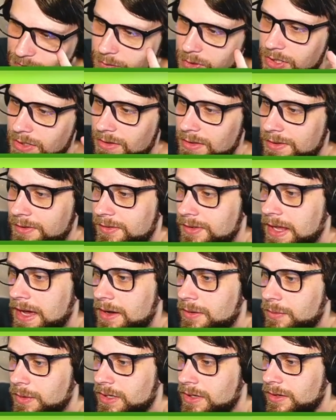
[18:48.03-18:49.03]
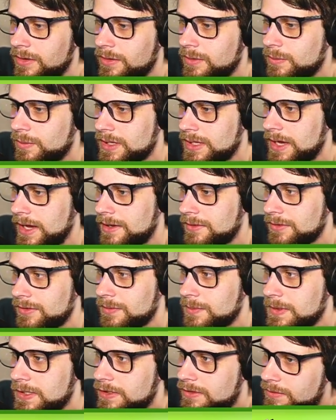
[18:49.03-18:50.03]
but at least now we know we
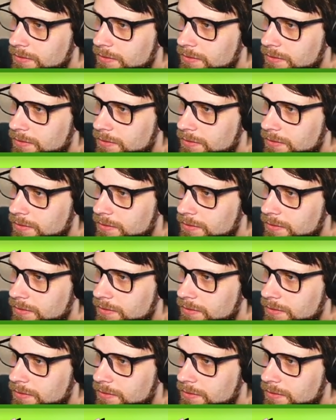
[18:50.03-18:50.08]
outspeed,